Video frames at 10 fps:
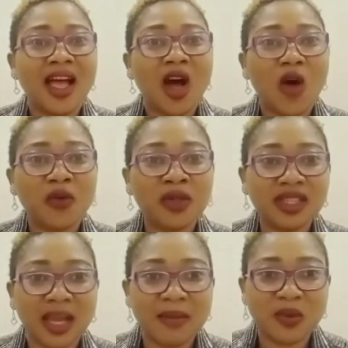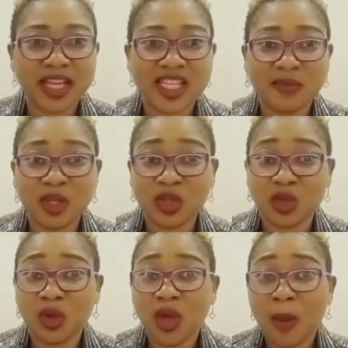Oftentimes, when I speak to
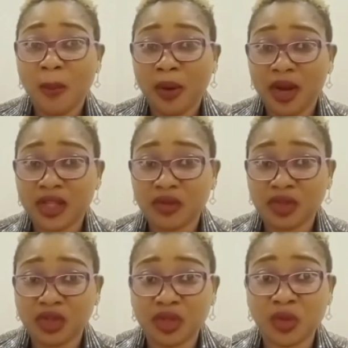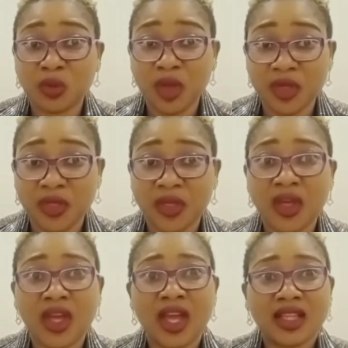parents of children with
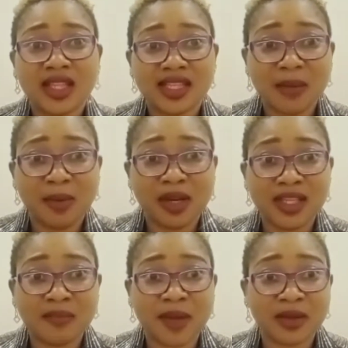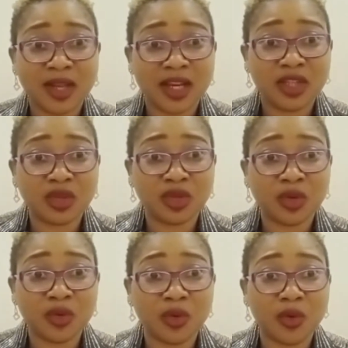disabilities, particularly children
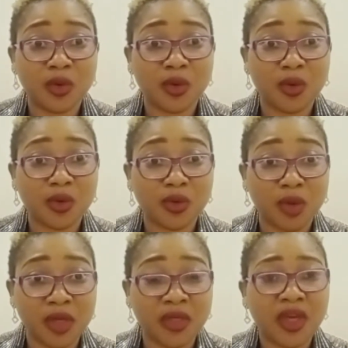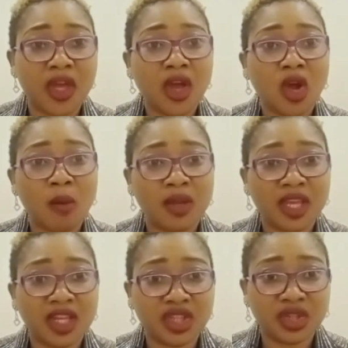with
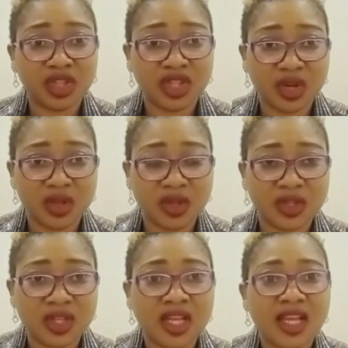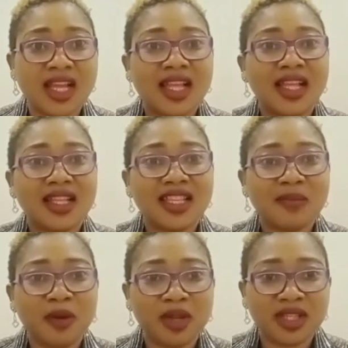communication disorders, this
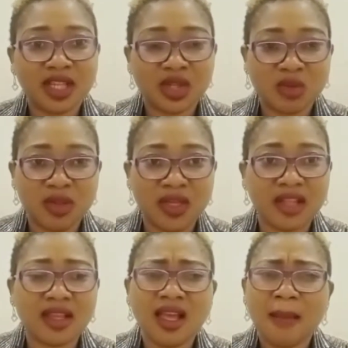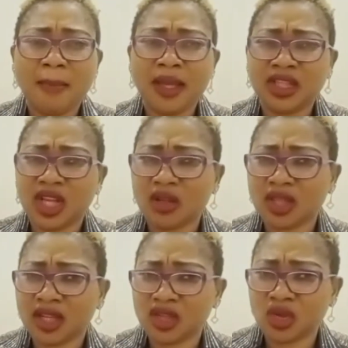parent said to me that my child
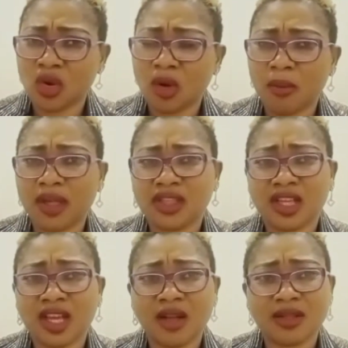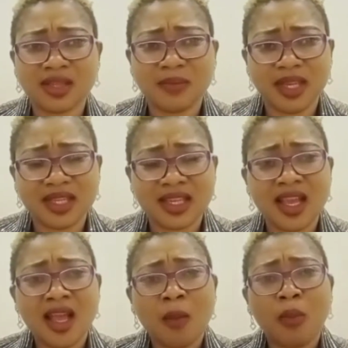can talk, my child speaks,
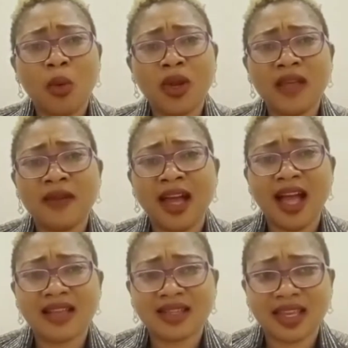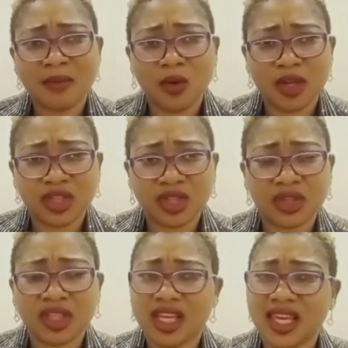but whenever I ask him question,
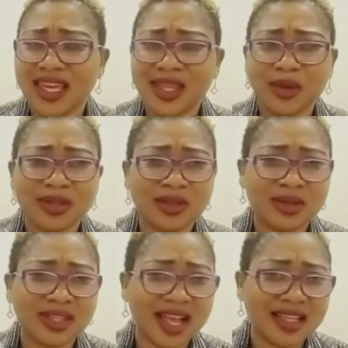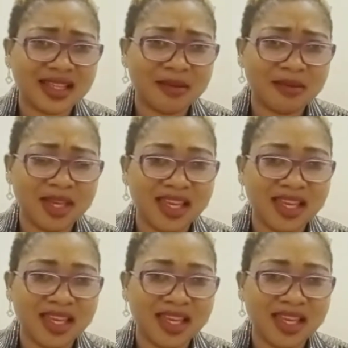he does not answer me.